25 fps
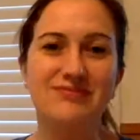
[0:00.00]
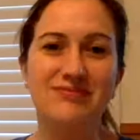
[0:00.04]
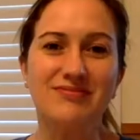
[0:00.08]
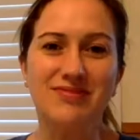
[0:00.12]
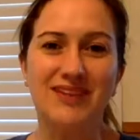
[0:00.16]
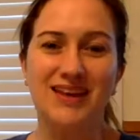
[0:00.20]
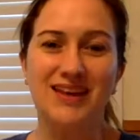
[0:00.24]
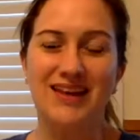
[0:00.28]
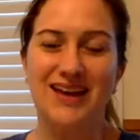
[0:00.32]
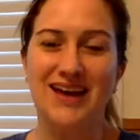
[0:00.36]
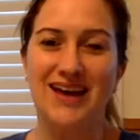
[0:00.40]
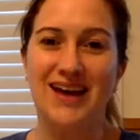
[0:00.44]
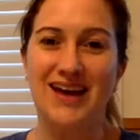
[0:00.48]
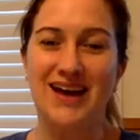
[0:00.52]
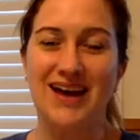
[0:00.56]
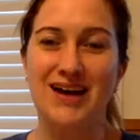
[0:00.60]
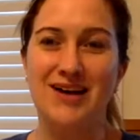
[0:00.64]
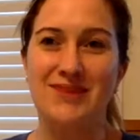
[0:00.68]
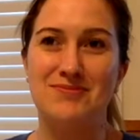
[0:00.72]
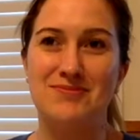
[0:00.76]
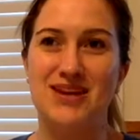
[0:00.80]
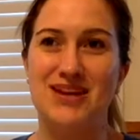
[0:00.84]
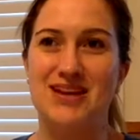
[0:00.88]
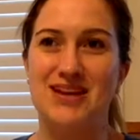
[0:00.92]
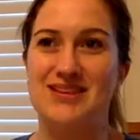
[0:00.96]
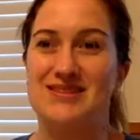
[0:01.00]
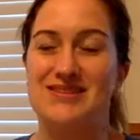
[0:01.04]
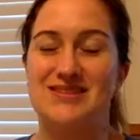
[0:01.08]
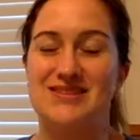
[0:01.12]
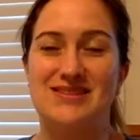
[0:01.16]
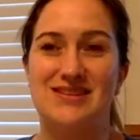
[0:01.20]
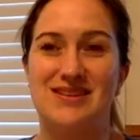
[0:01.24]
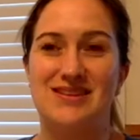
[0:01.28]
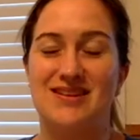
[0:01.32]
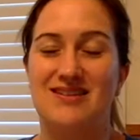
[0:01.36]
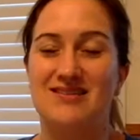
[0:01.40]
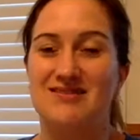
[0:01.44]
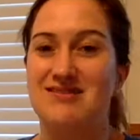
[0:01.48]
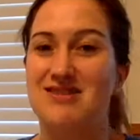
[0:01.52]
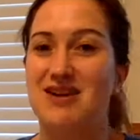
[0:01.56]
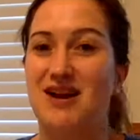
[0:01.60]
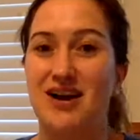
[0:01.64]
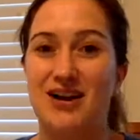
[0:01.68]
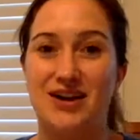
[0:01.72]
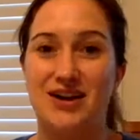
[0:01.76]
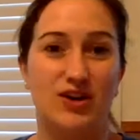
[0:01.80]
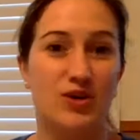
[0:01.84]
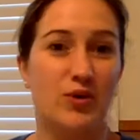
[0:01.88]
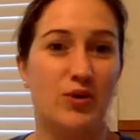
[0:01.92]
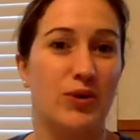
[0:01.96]
It's
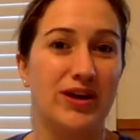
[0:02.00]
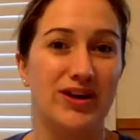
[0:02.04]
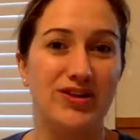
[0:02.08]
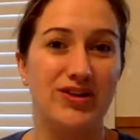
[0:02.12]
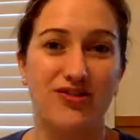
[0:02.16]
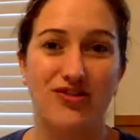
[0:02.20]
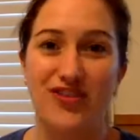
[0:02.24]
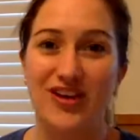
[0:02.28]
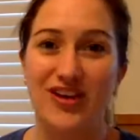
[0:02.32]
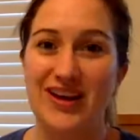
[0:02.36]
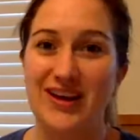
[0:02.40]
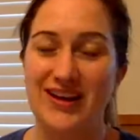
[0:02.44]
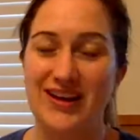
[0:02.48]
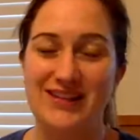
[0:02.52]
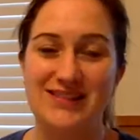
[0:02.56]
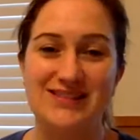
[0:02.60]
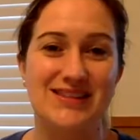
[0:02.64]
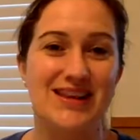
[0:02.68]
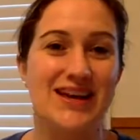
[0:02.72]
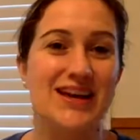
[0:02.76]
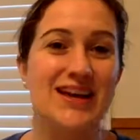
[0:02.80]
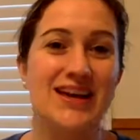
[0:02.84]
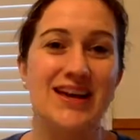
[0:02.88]
not a quick fix.